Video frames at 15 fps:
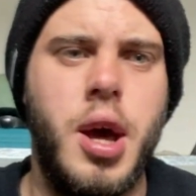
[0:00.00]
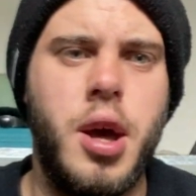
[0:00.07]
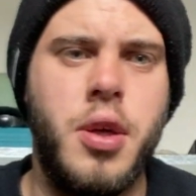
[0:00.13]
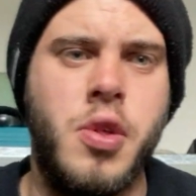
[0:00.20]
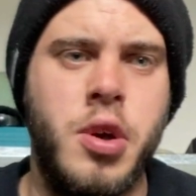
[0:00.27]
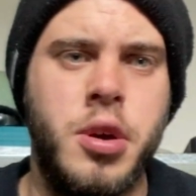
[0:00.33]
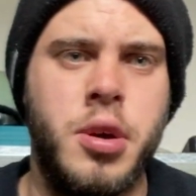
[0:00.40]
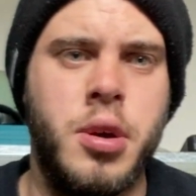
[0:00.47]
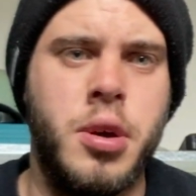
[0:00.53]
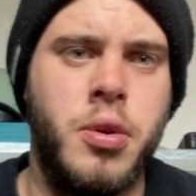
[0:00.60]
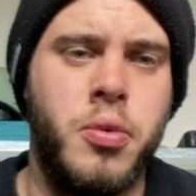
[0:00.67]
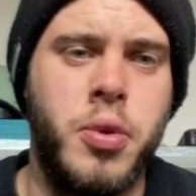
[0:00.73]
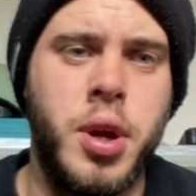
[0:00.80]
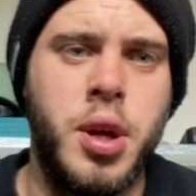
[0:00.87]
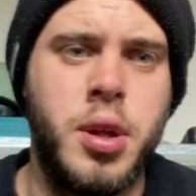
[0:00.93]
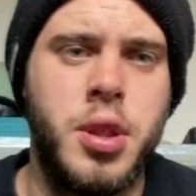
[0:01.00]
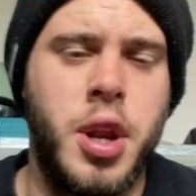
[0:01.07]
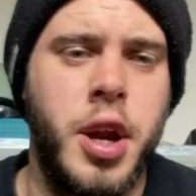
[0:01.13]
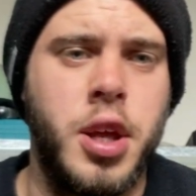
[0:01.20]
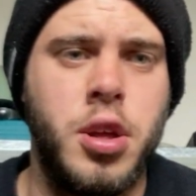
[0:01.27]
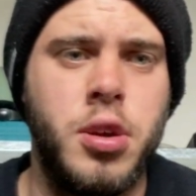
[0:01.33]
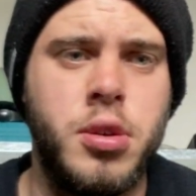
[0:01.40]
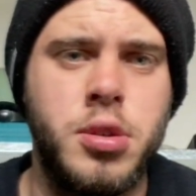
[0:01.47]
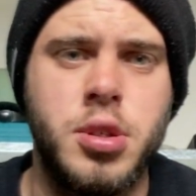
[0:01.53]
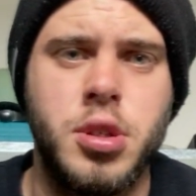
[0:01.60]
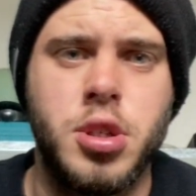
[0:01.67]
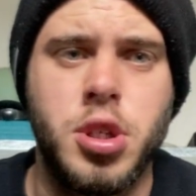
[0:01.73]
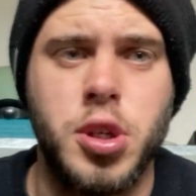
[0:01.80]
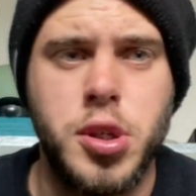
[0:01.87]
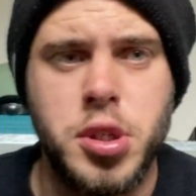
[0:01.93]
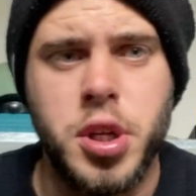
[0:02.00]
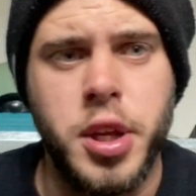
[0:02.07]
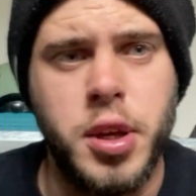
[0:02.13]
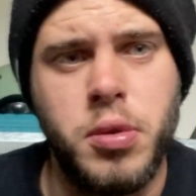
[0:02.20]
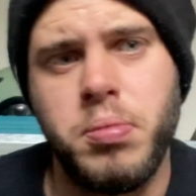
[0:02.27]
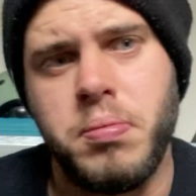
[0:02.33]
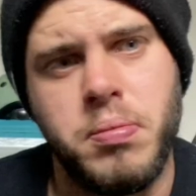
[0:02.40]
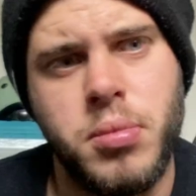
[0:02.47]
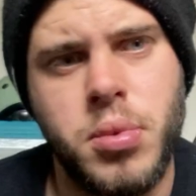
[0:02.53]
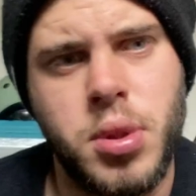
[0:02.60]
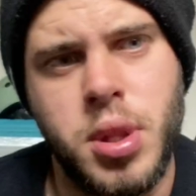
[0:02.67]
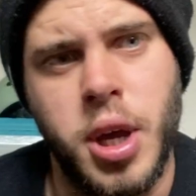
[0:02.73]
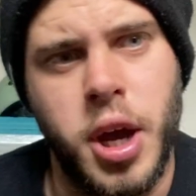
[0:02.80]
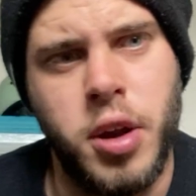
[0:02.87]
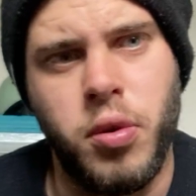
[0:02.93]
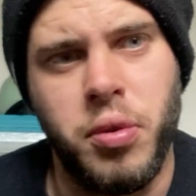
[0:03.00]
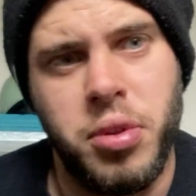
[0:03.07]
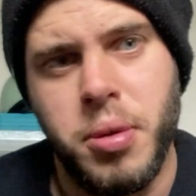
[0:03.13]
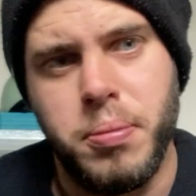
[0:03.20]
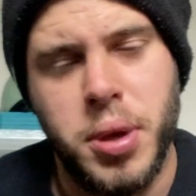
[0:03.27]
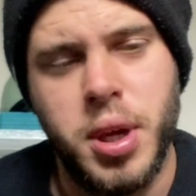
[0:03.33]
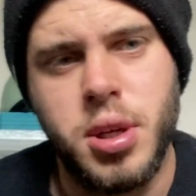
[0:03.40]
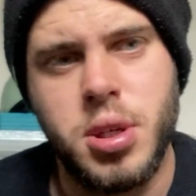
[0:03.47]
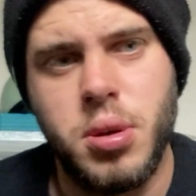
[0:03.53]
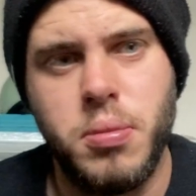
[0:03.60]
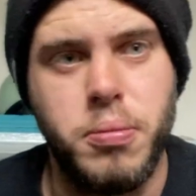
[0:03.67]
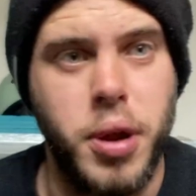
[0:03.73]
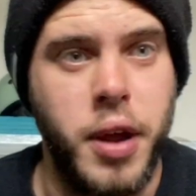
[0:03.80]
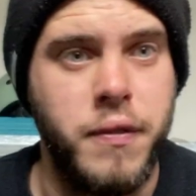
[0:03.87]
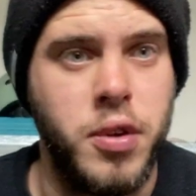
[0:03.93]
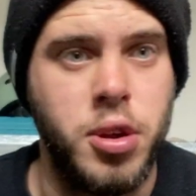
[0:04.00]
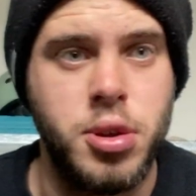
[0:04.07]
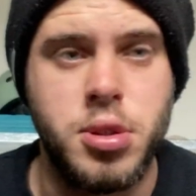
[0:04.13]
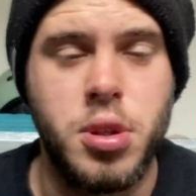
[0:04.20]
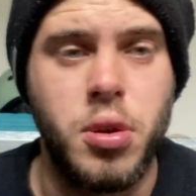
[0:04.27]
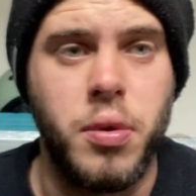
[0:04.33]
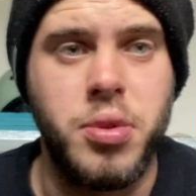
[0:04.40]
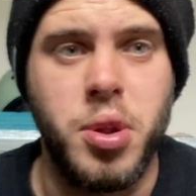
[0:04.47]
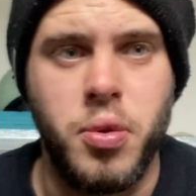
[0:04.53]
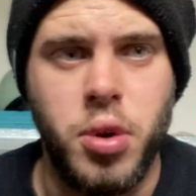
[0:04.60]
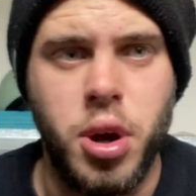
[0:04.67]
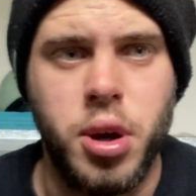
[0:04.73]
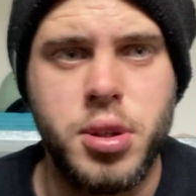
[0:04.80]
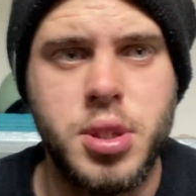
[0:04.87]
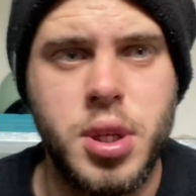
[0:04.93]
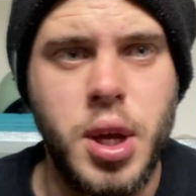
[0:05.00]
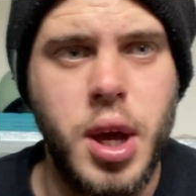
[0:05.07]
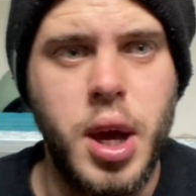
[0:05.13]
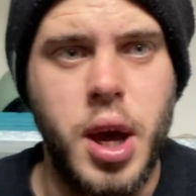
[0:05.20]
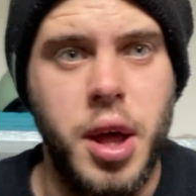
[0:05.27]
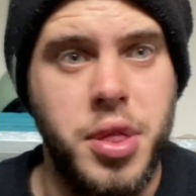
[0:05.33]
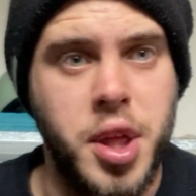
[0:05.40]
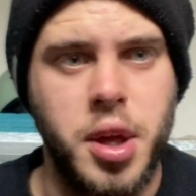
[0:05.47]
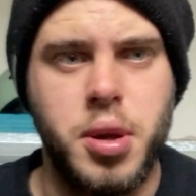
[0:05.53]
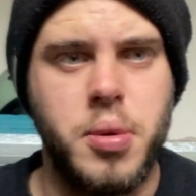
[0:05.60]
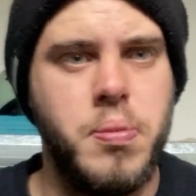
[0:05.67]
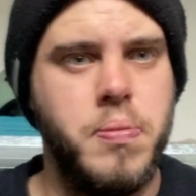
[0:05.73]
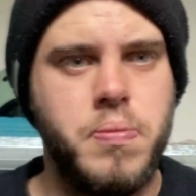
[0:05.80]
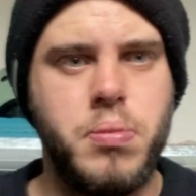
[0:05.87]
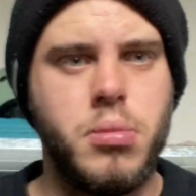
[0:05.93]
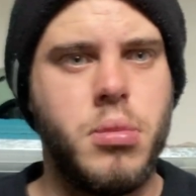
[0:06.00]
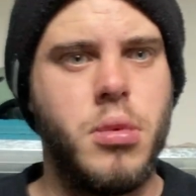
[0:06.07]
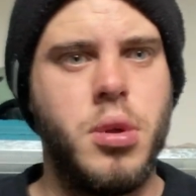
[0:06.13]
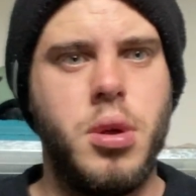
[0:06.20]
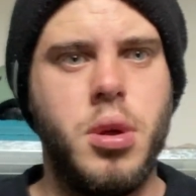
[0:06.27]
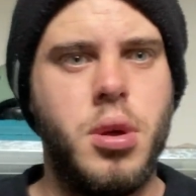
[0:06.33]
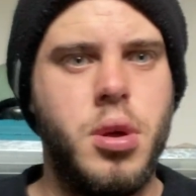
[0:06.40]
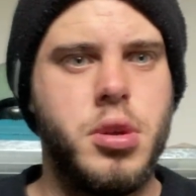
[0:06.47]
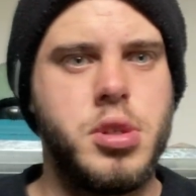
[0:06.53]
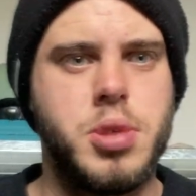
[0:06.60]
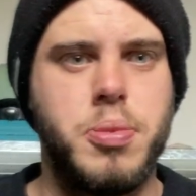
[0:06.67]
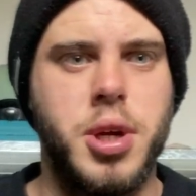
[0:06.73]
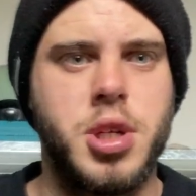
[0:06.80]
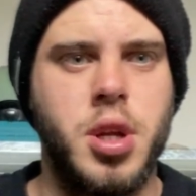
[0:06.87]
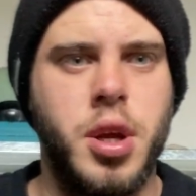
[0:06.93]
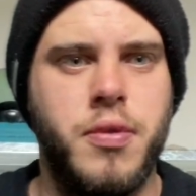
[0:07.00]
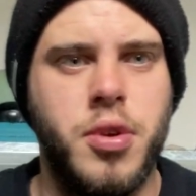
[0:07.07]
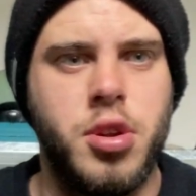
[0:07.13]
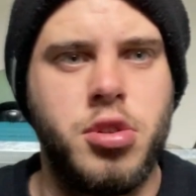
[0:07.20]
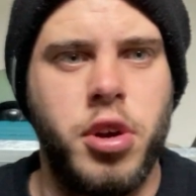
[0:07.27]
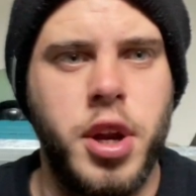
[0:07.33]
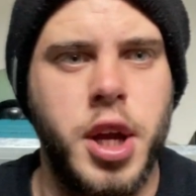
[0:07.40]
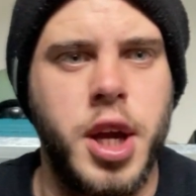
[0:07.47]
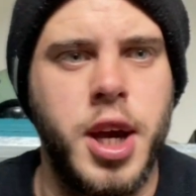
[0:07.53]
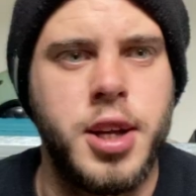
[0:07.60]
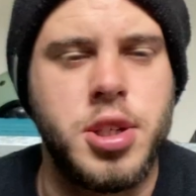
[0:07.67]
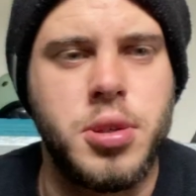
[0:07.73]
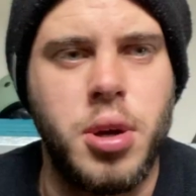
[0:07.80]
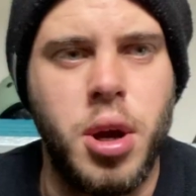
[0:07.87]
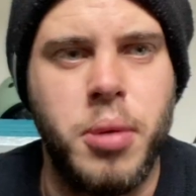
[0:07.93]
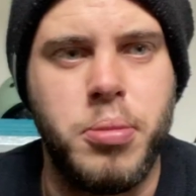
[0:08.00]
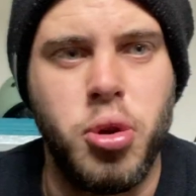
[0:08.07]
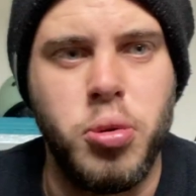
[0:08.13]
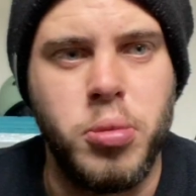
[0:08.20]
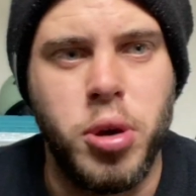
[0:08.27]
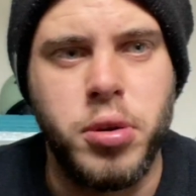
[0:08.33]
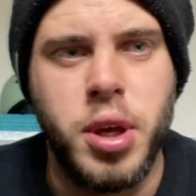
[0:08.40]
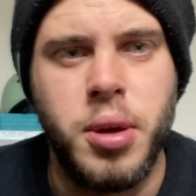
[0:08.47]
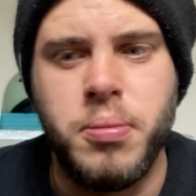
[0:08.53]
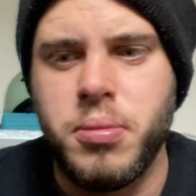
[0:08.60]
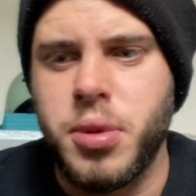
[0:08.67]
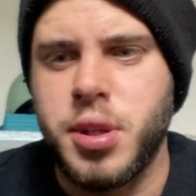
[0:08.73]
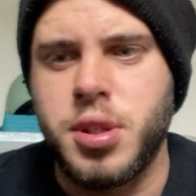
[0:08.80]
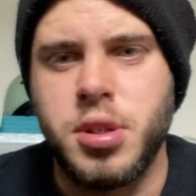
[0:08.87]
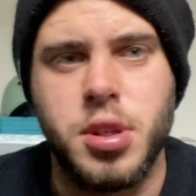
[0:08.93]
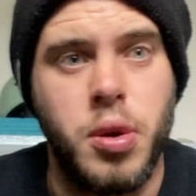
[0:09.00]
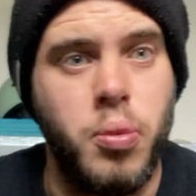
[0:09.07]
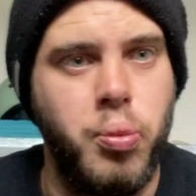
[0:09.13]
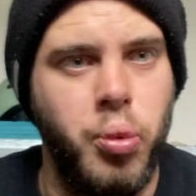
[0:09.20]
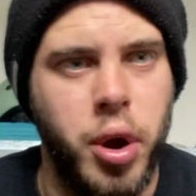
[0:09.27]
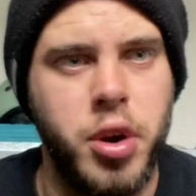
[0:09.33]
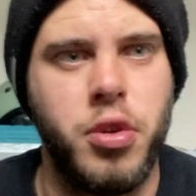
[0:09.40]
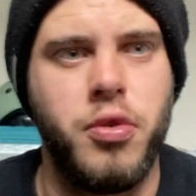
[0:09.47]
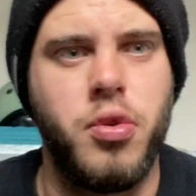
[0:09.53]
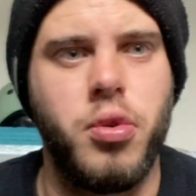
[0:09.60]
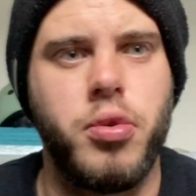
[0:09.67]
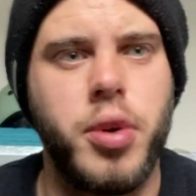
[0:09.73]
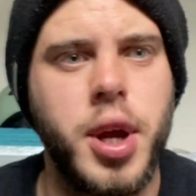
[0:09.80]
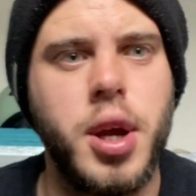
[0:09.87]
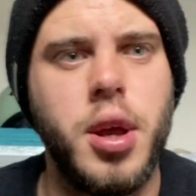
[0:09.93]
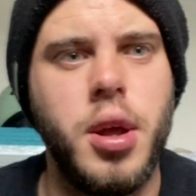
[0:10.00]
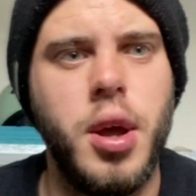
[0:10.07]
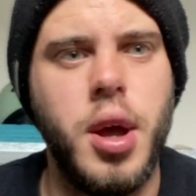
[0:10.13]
The rig that I use is usually done off the beach, but I've used it off the rocks. I think, especially if you're trying to catch blue moki, this is a wonderful rig